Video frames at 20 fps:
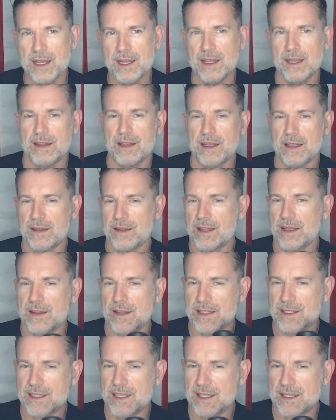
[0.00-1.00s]

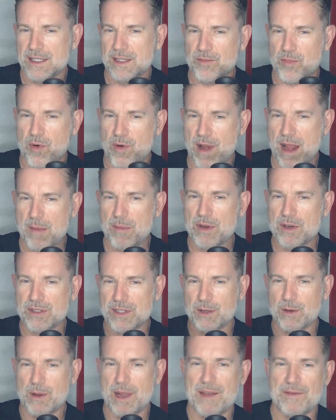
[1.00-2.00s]
They set these parameters
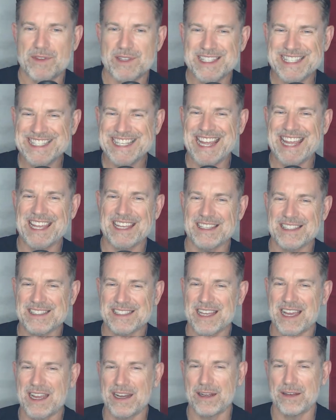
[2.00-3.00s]
that you have to stay
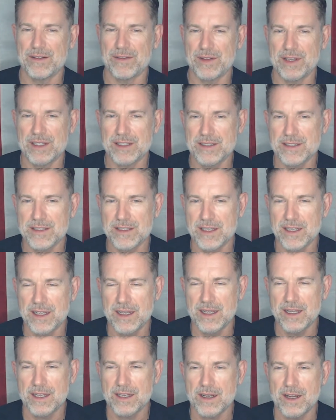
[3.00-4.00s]
inside of, and it's
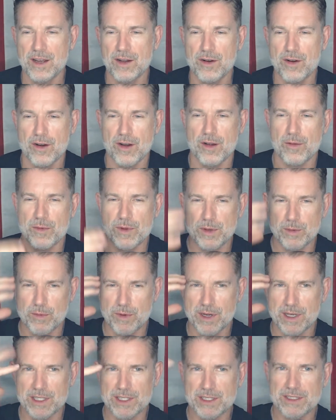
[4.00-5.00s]
kind of hard when you
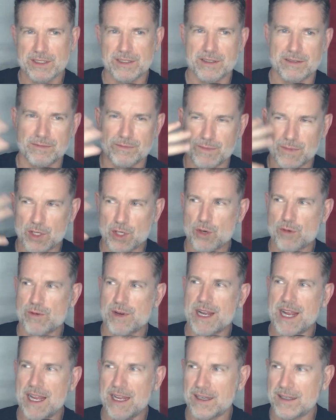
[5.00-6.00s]
want to just
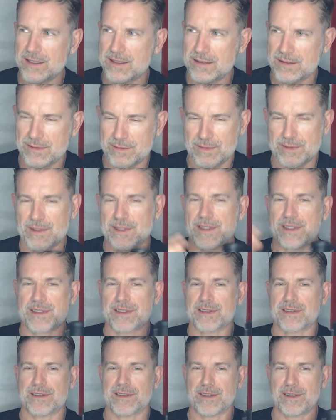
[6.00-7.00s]
create
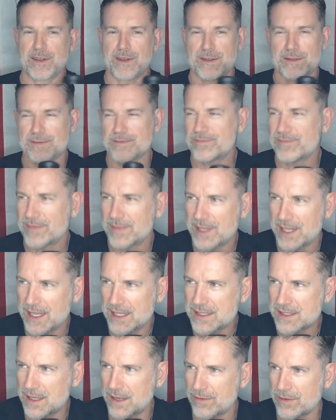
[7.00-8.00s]
this
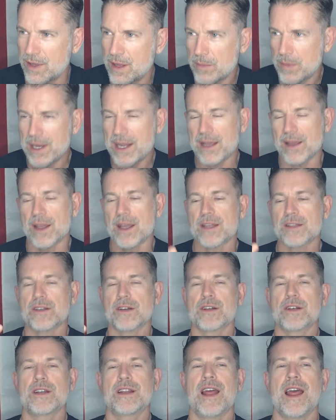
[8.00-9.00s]
stuff. But hey, it's all
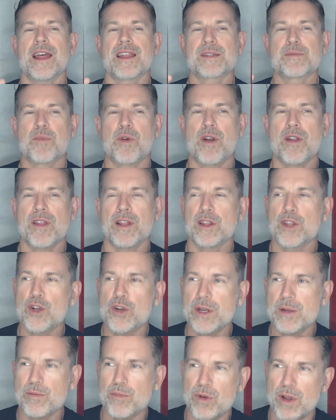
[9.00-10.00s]
good. Part of the
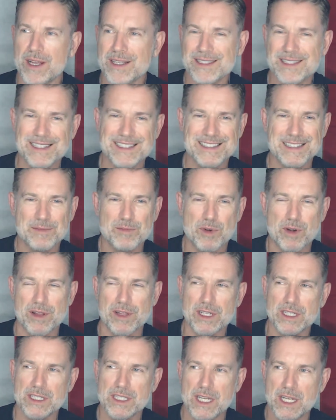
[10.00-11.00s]
learning process, part of
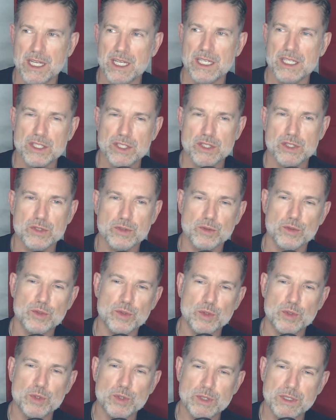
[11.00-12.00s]
the
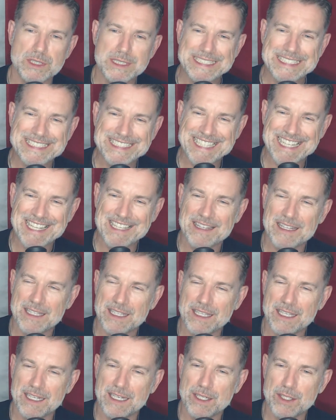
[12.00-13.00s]
school thing that
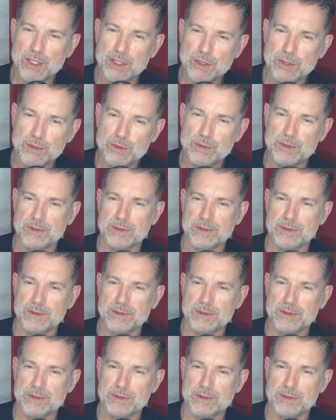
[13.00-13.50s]
you got to do.